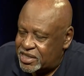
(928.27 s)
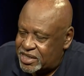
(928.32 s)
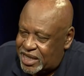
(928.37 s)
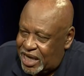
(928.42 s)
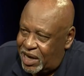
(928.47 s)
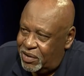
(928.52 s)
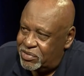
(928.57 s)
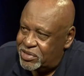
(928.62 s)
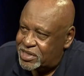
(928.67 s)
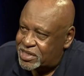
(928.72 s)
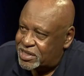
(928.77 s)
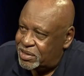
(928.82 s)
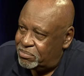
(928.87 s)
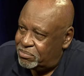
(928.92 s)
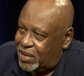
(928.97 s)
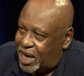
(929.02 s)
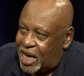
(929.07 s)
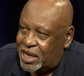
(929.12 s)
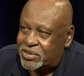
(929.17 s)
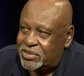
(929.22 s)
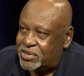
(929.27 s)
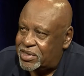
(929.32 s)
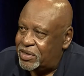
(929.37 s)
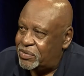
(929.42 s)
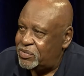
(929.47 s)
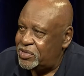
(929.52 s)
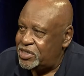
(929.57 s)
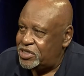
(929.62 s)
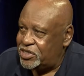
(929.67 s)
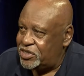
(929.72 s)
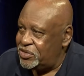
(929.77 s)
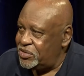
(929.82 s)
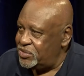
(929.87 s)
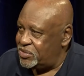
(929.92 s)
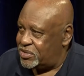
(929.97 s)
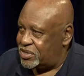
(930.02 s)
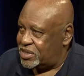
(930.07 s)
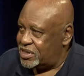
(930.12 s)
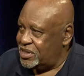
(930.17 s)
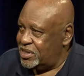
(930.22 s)
That was the model that was
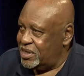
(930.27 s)
used.